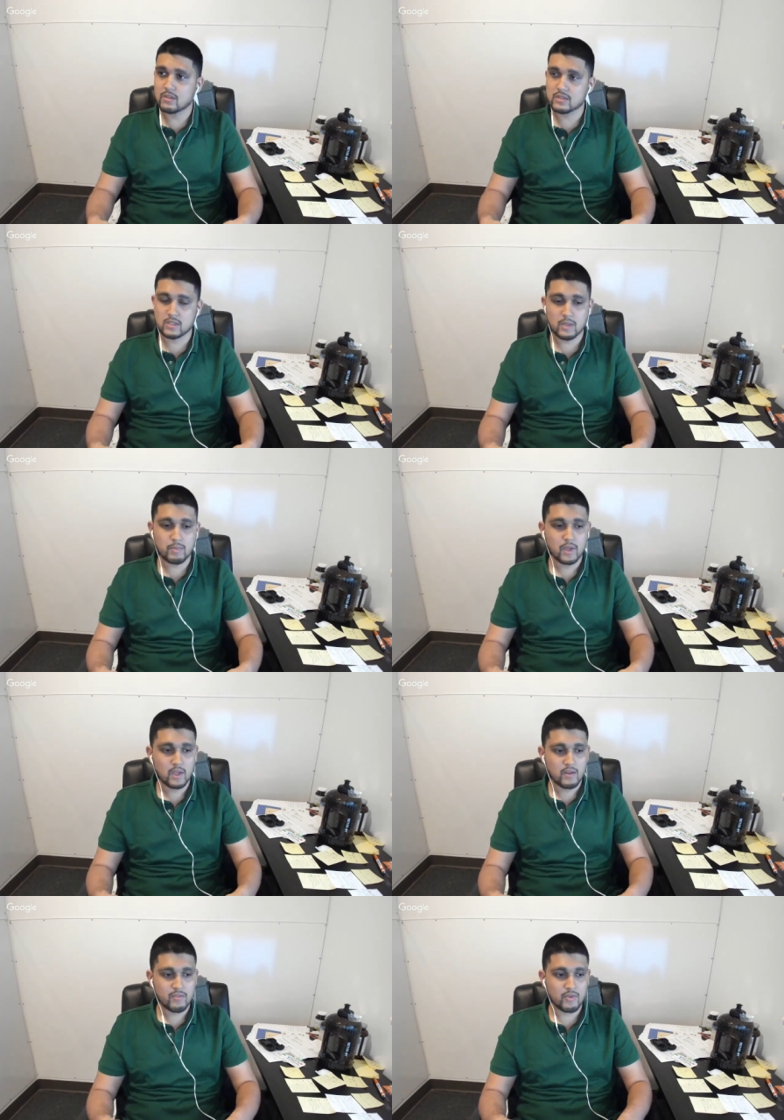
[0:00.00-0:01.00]
you sleep
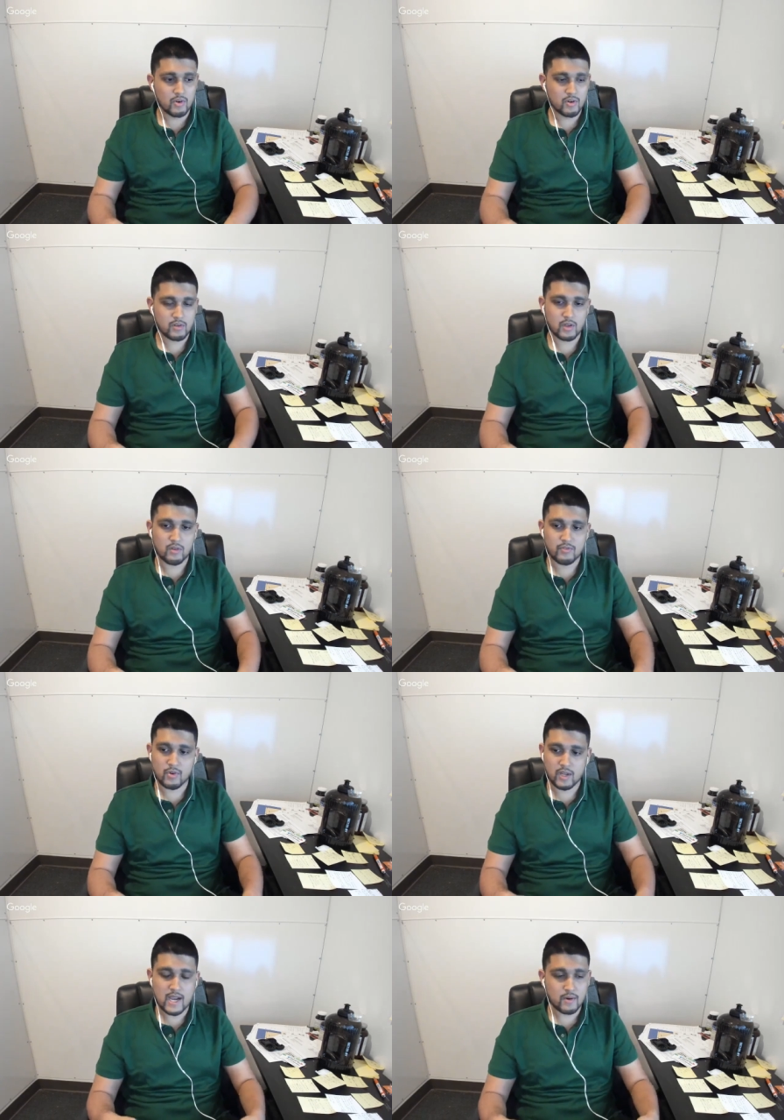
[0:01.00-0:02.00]
for, you know,
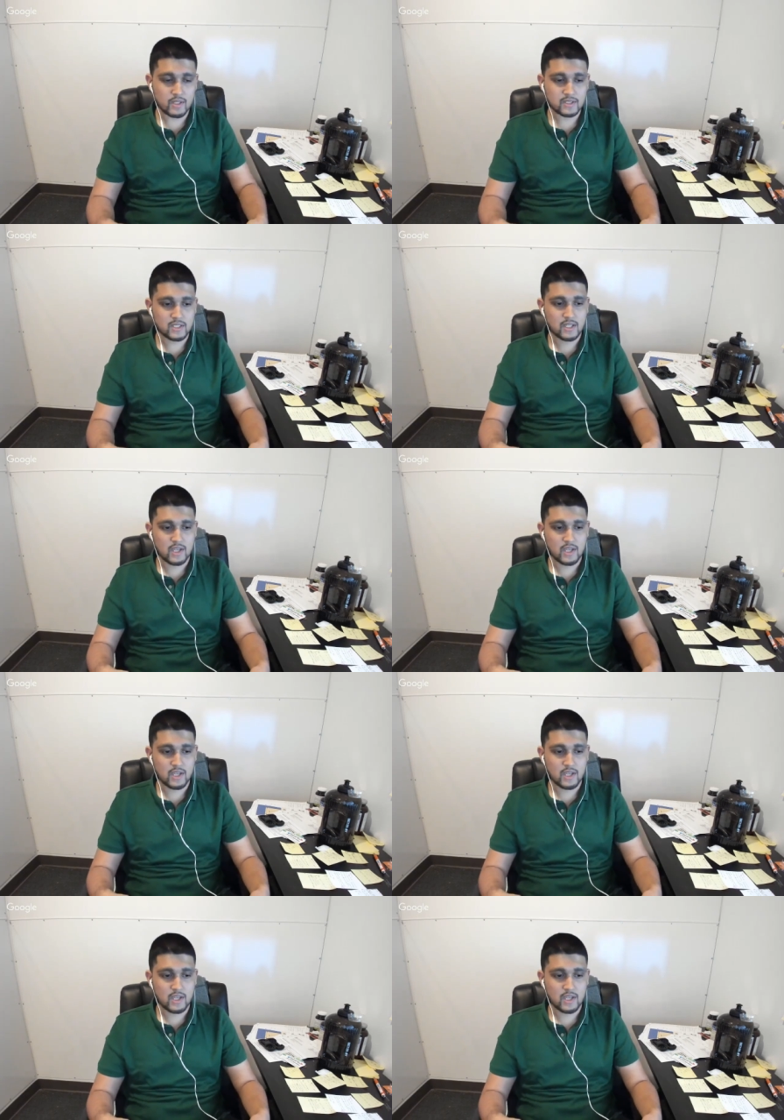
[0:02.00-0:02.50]
forty hours,